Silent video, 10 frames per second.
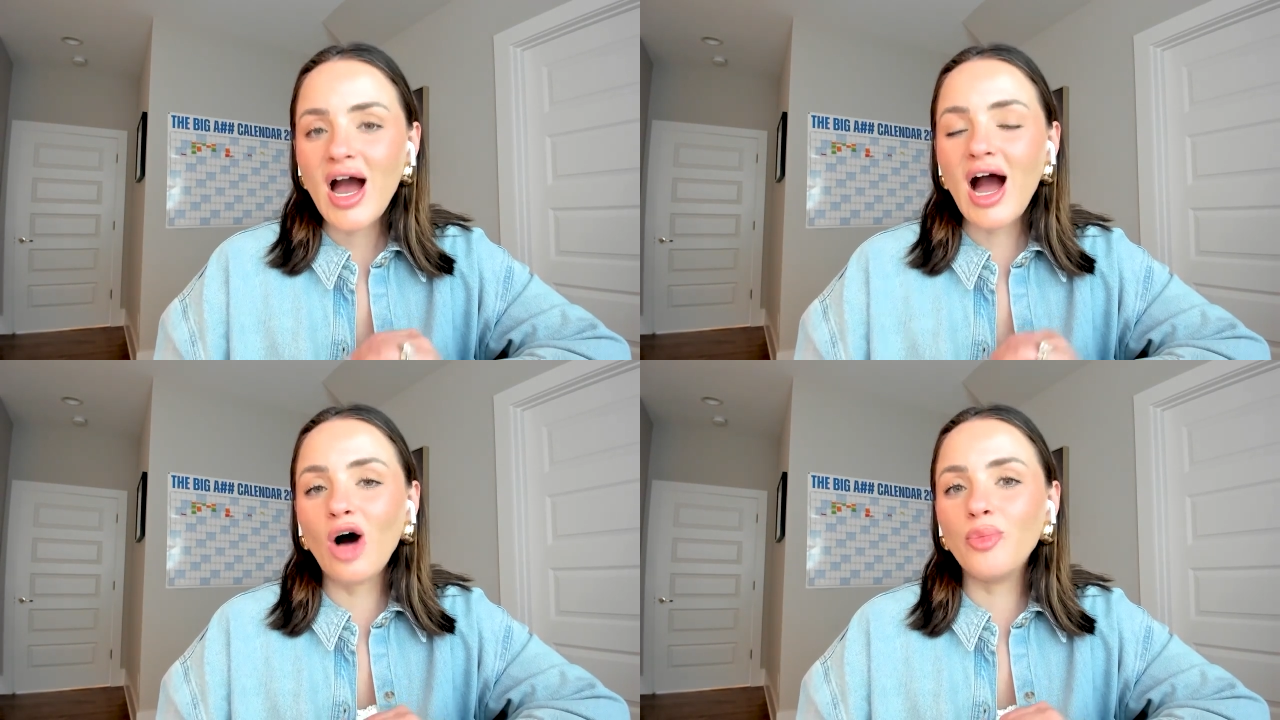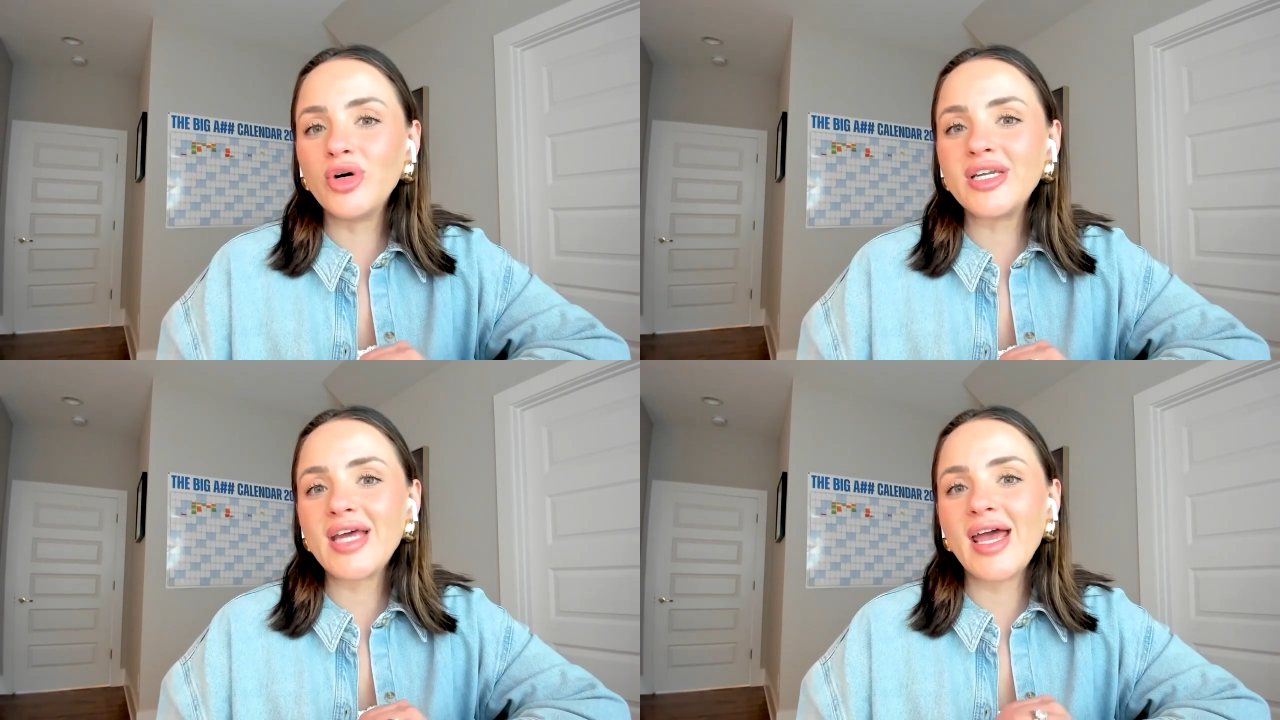I'll
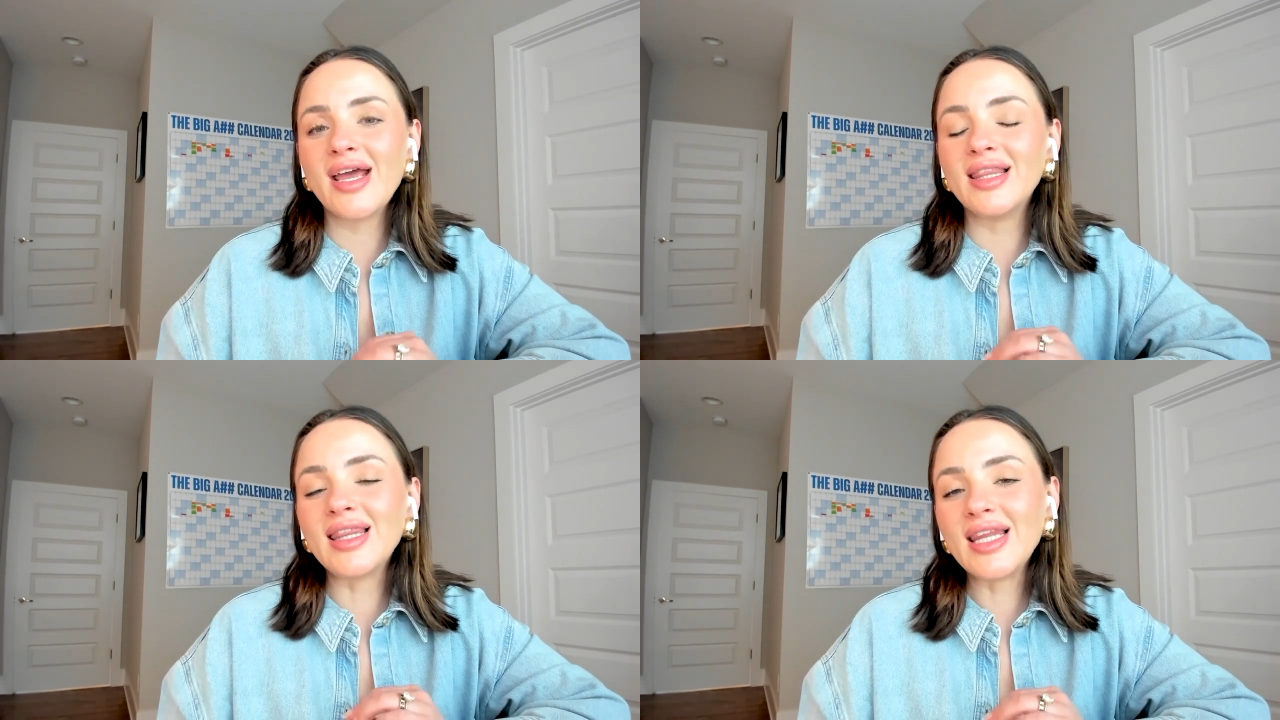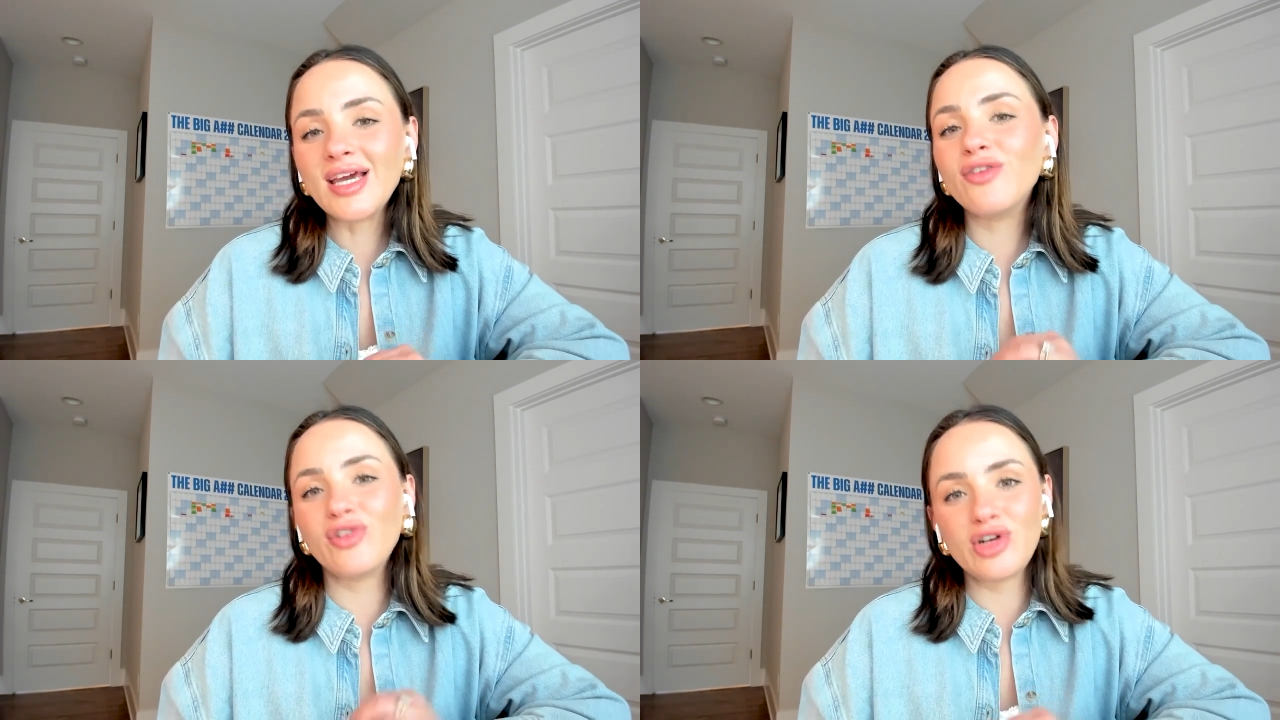put a
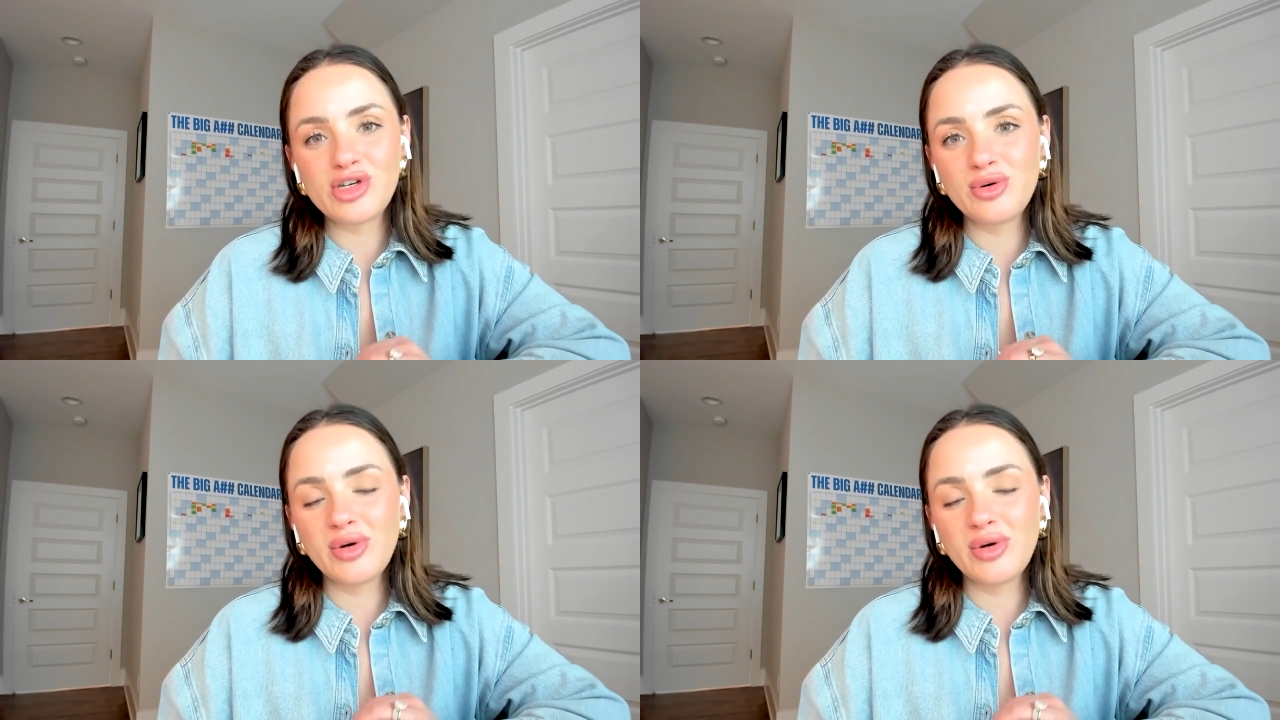link for you